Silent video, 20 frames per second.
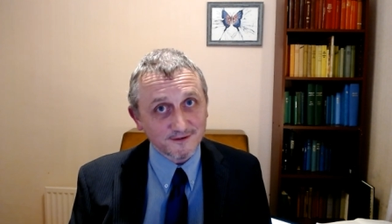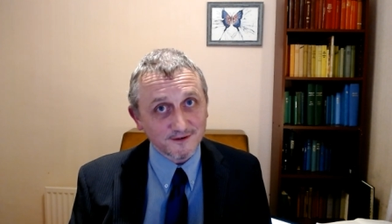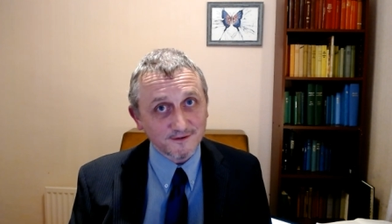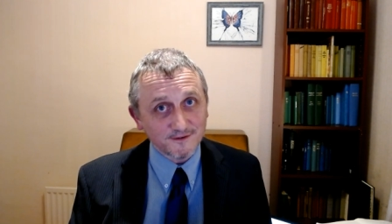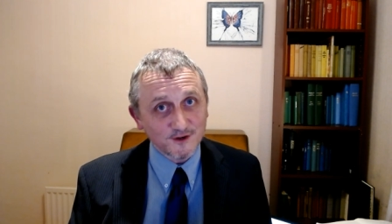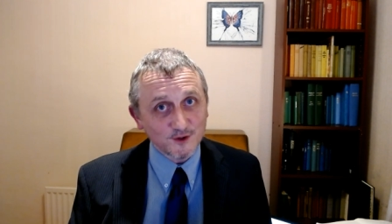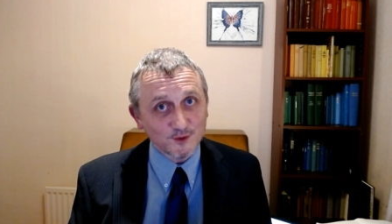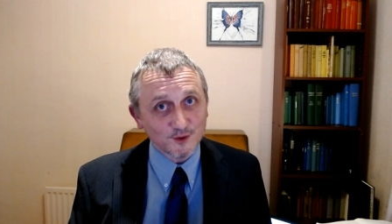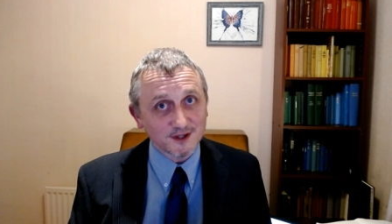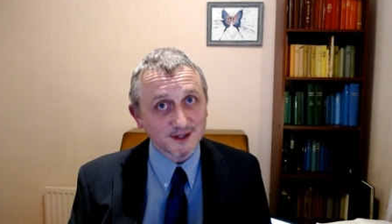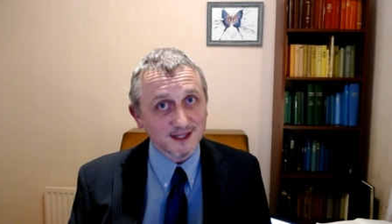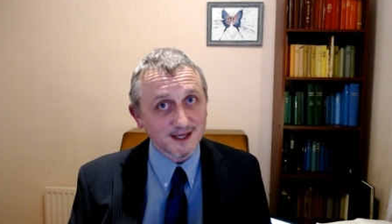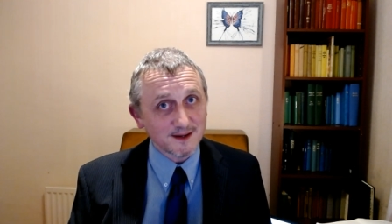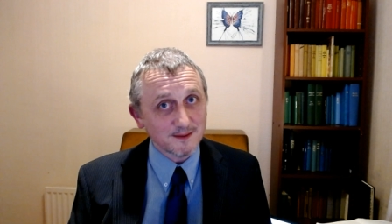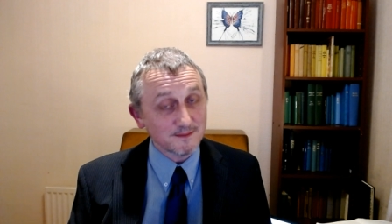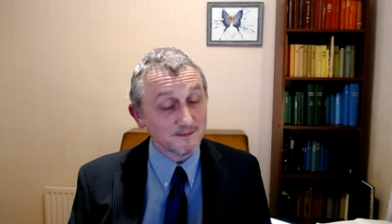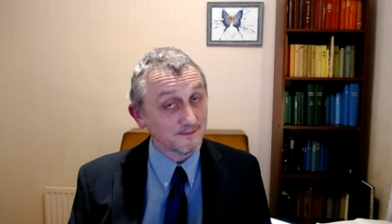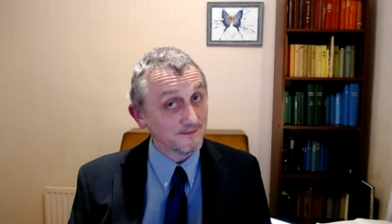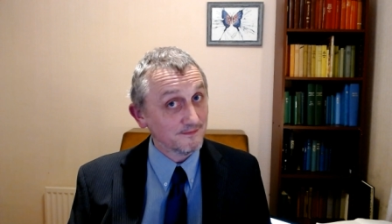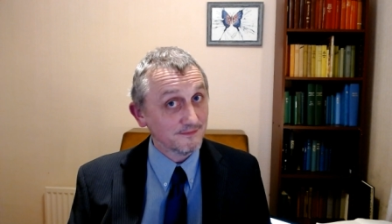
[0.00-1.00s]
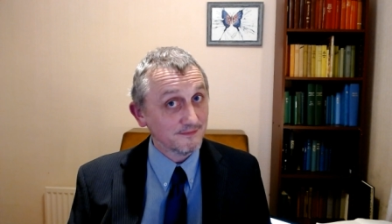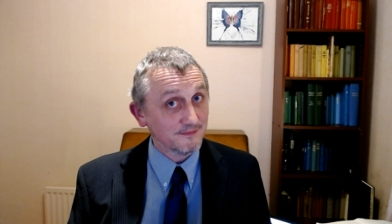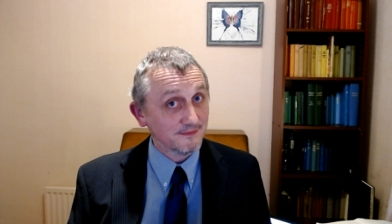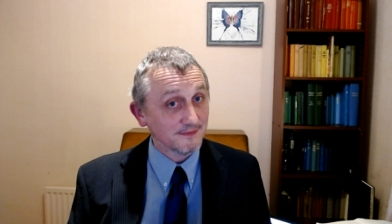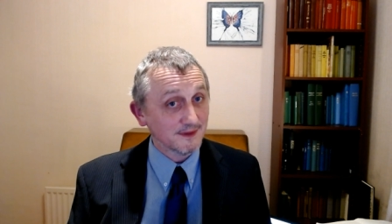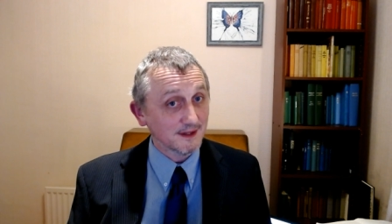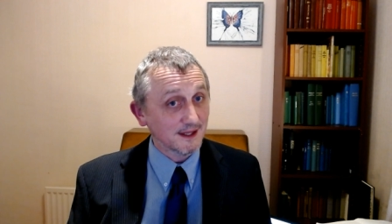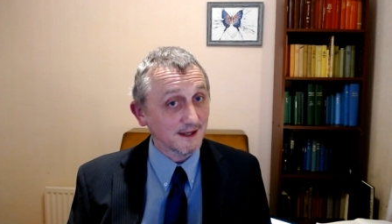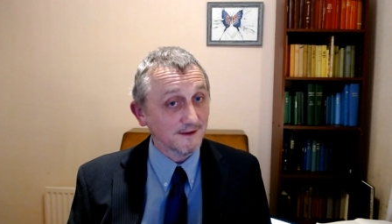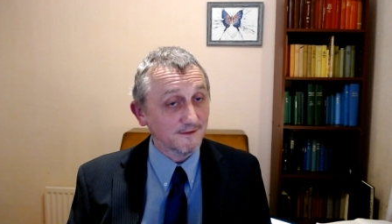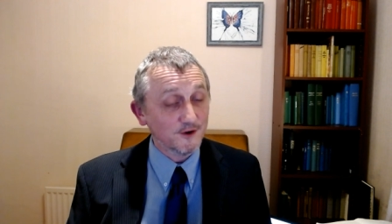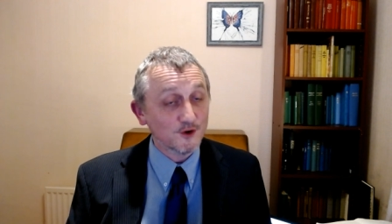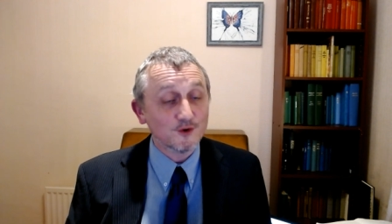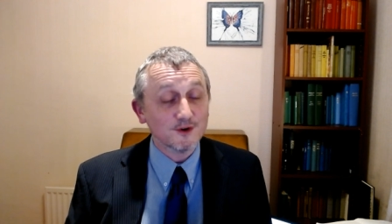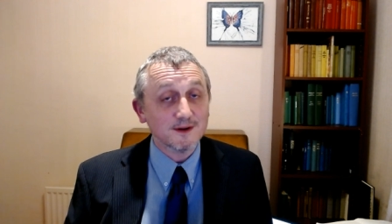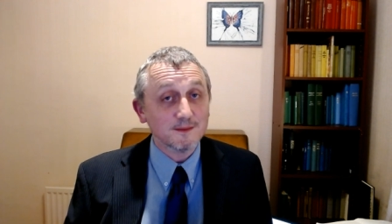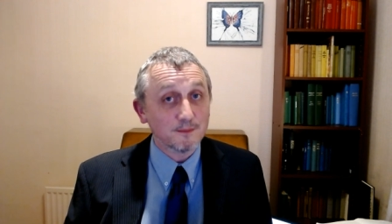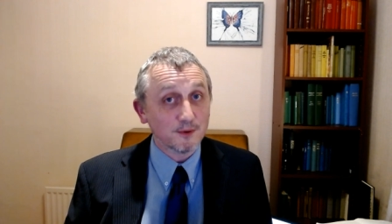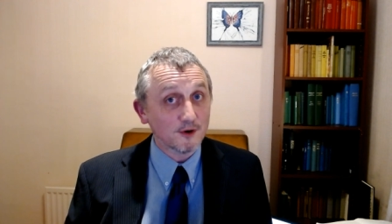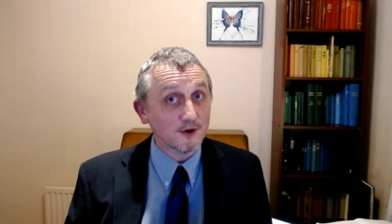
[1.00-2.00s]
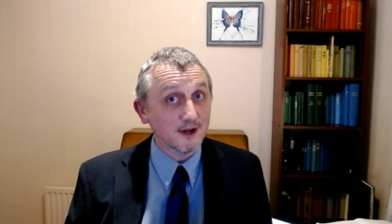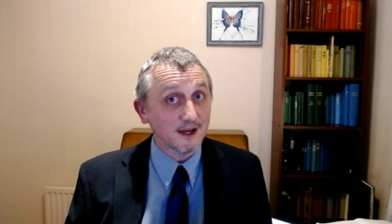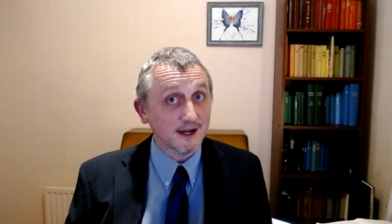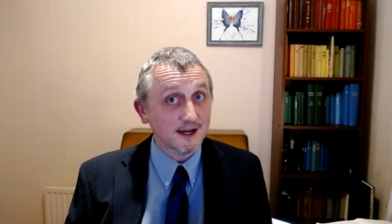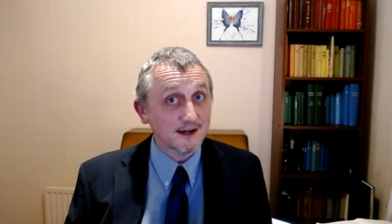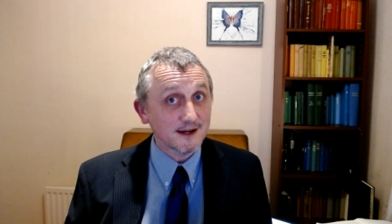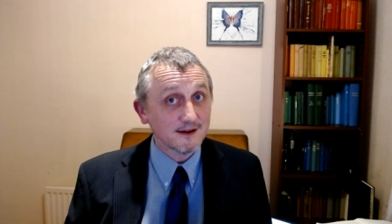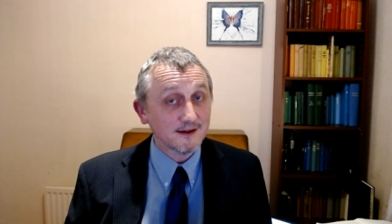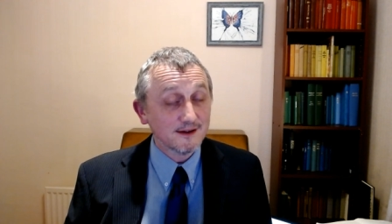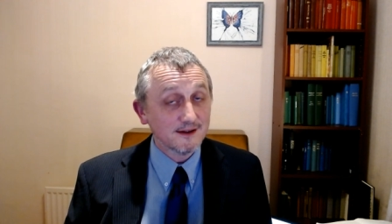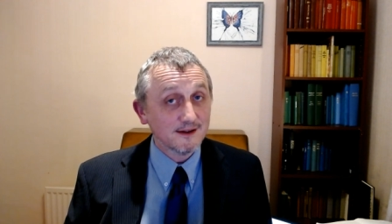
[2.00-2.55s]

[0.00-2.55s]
If you want them, if you're an employer